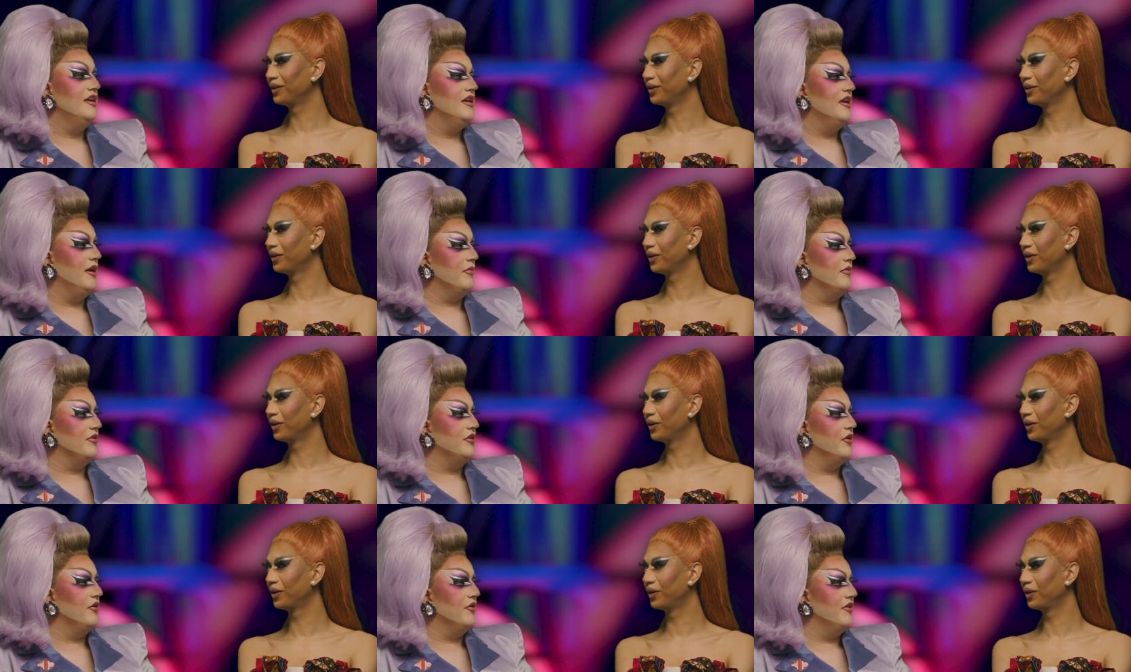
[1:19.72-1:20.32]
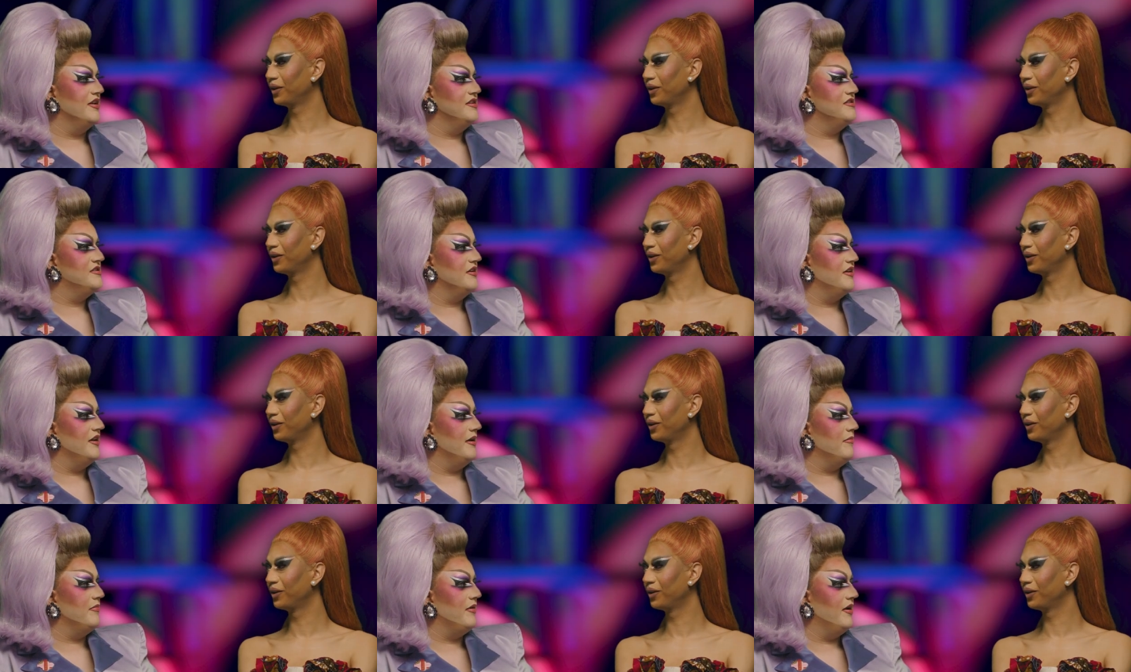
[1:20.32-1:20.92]
Speaker 1: yeah, with your
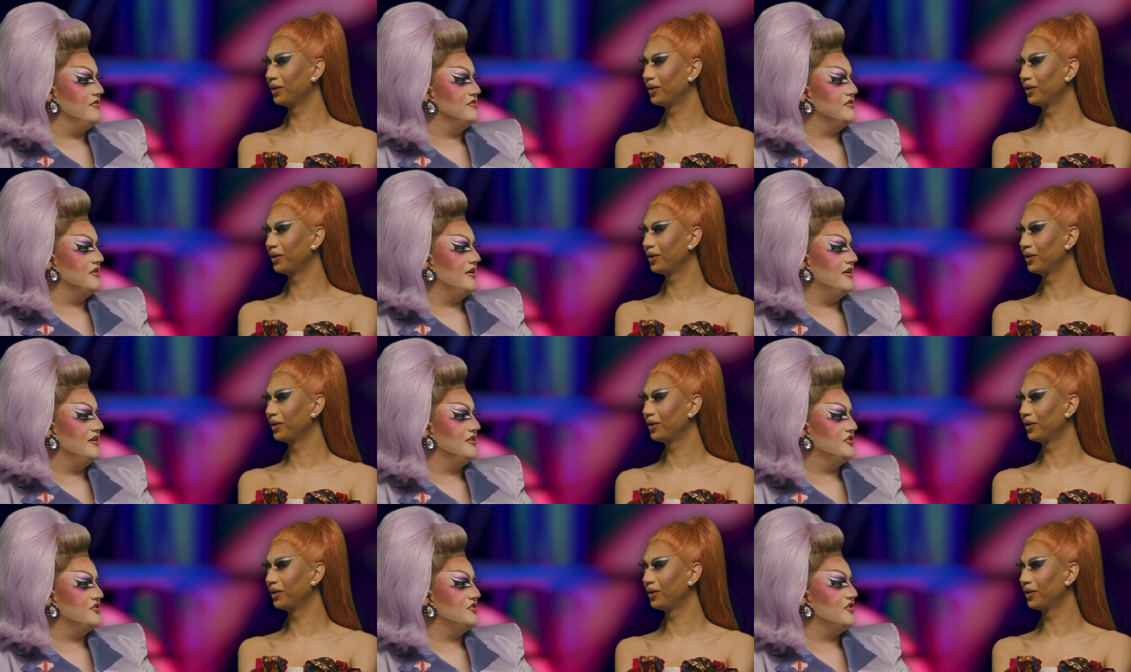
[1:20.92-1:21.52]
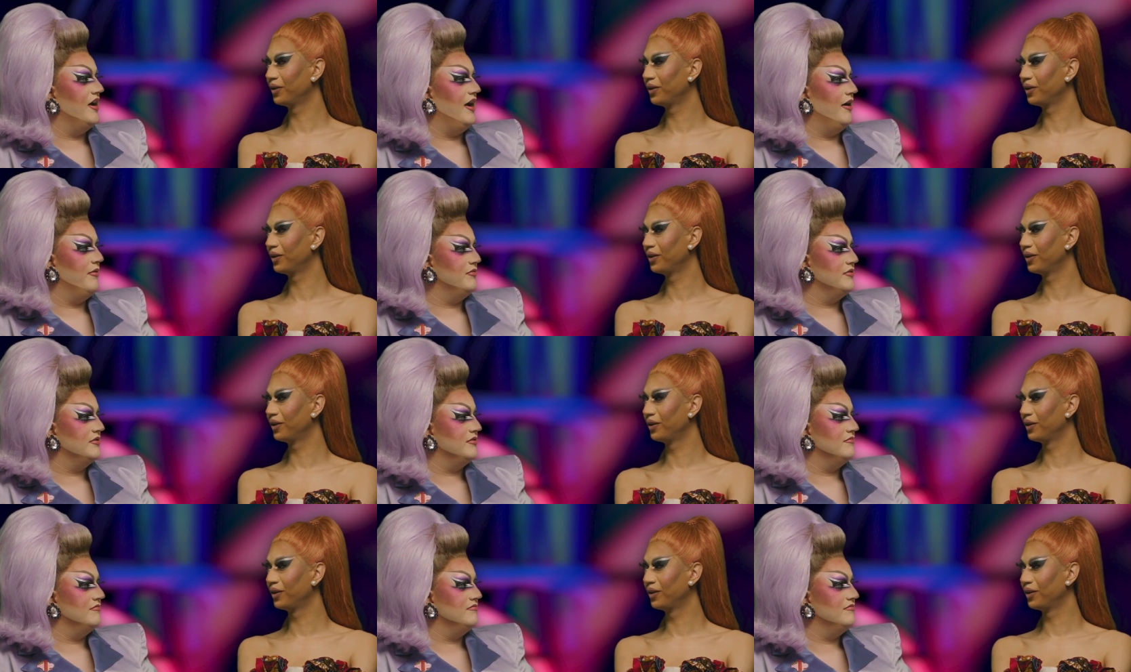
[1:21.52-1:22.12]
internet browser history, I
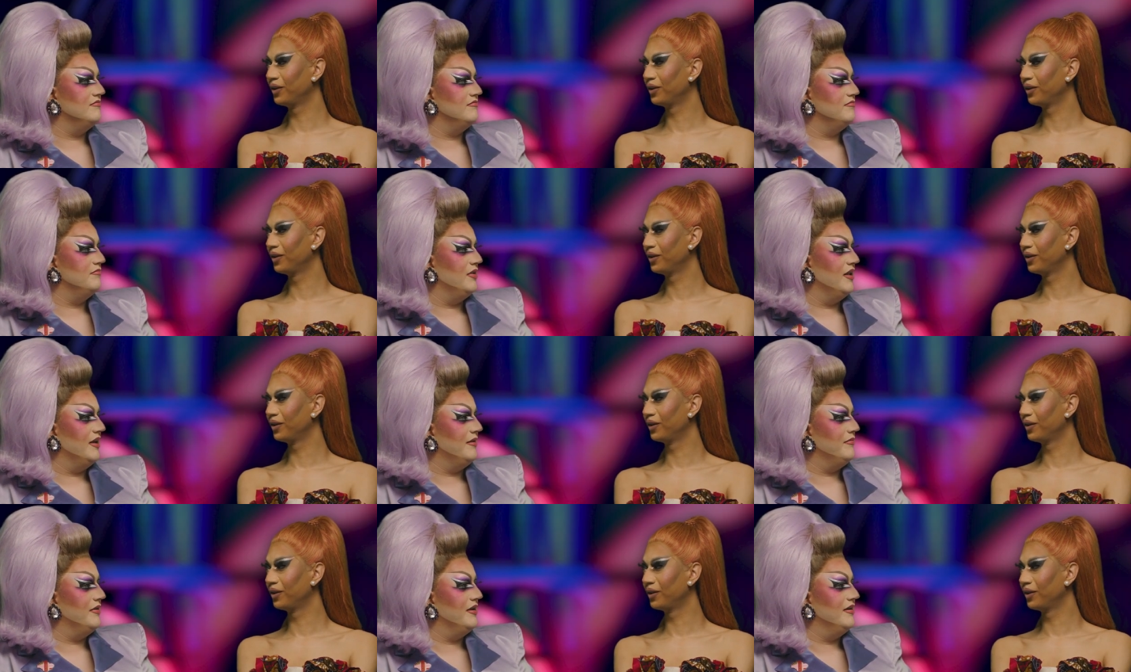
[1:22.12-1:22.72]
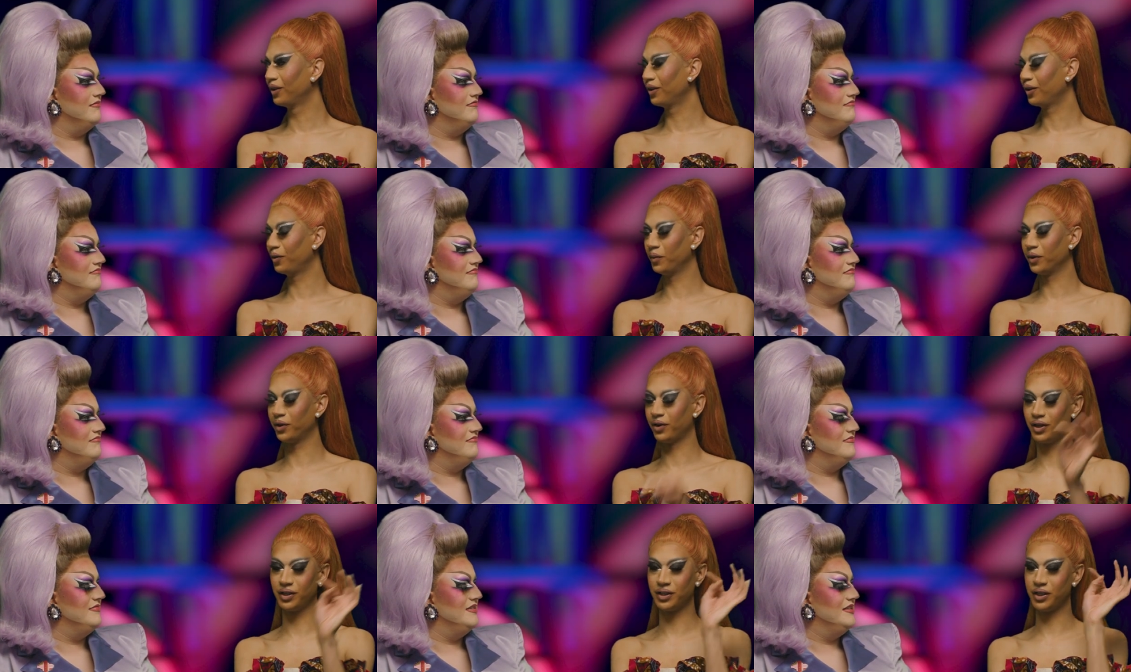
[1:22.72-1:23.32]
wouldn't blame you. Oh,
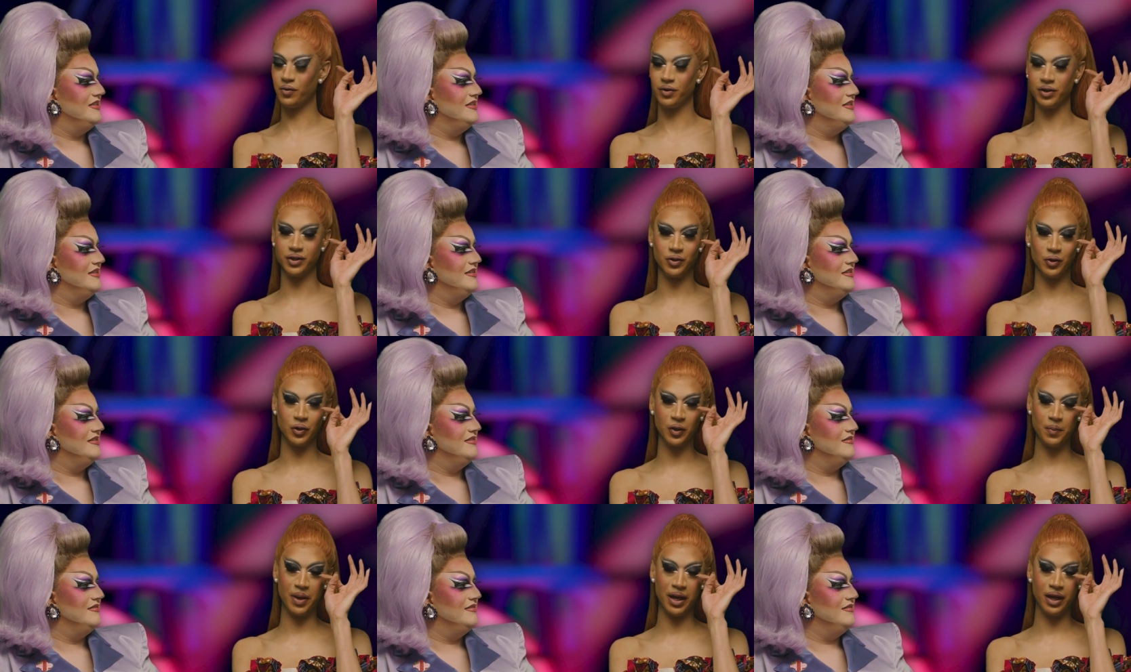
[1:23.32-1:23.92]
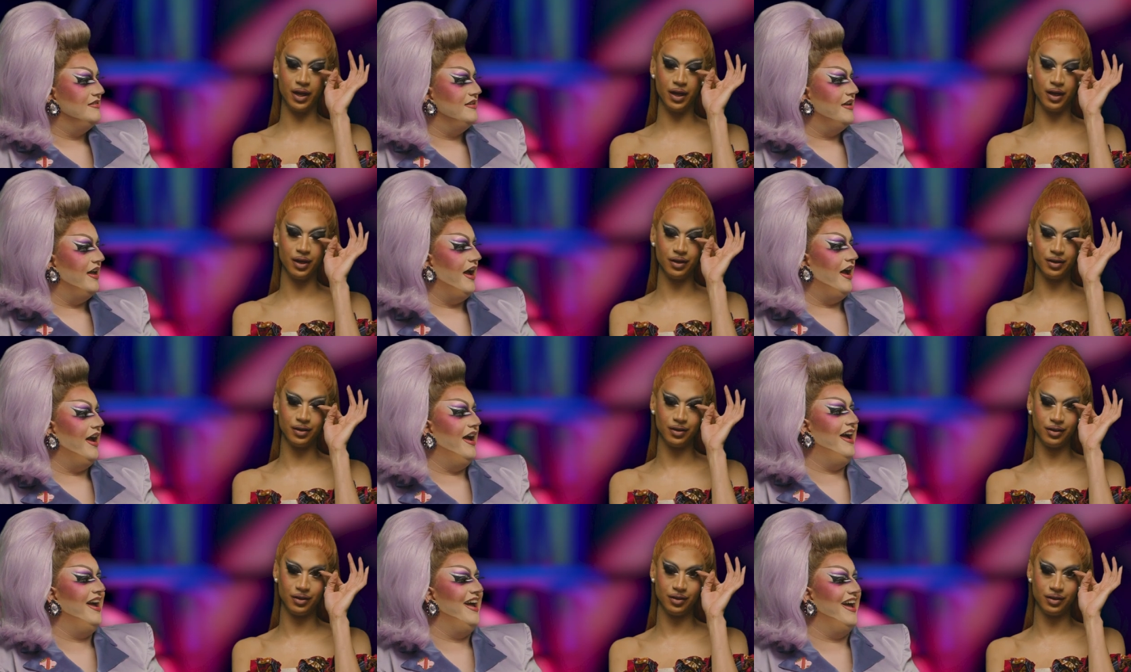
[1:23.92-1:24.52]
God, I don't want to talk about it.
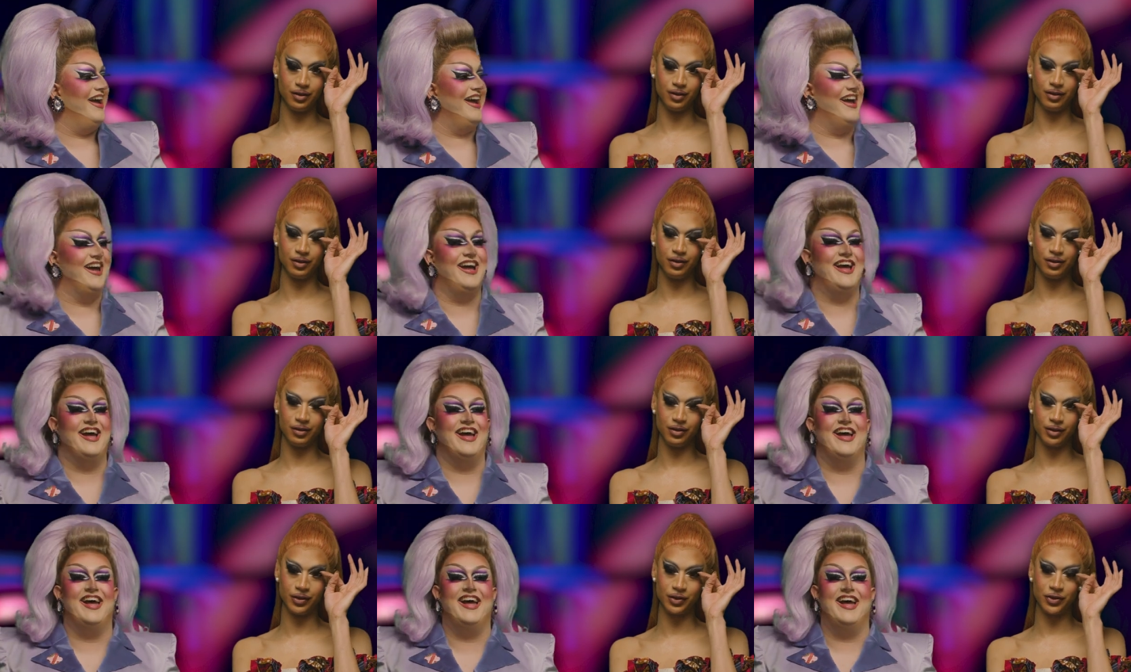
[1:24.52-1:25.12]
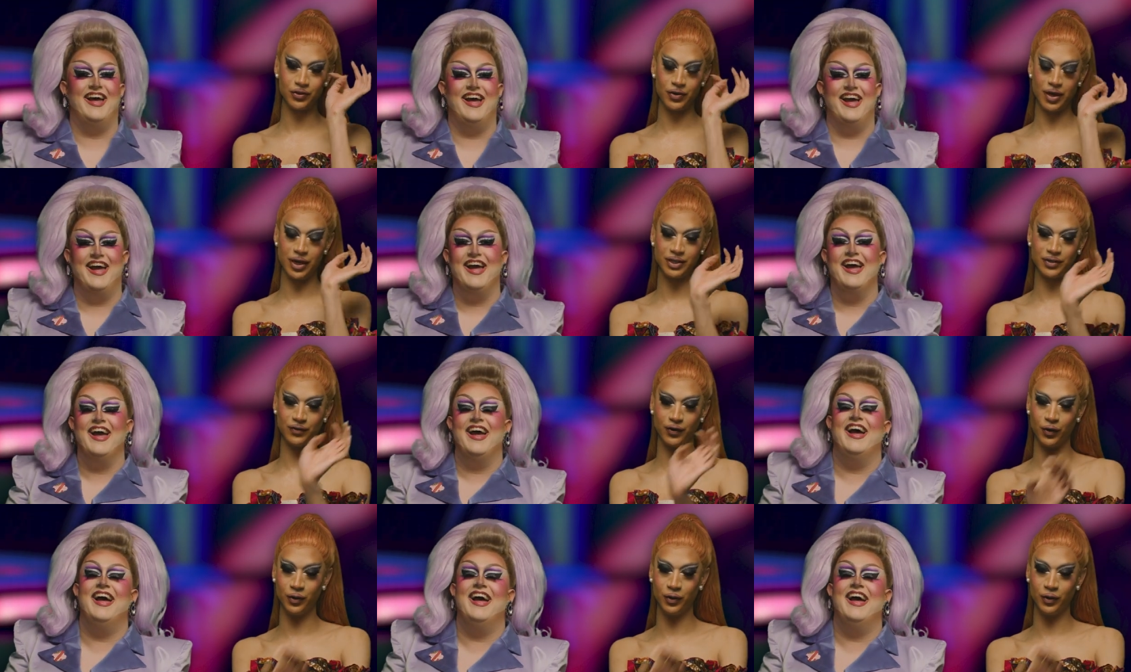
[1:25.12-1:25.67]
Yeah.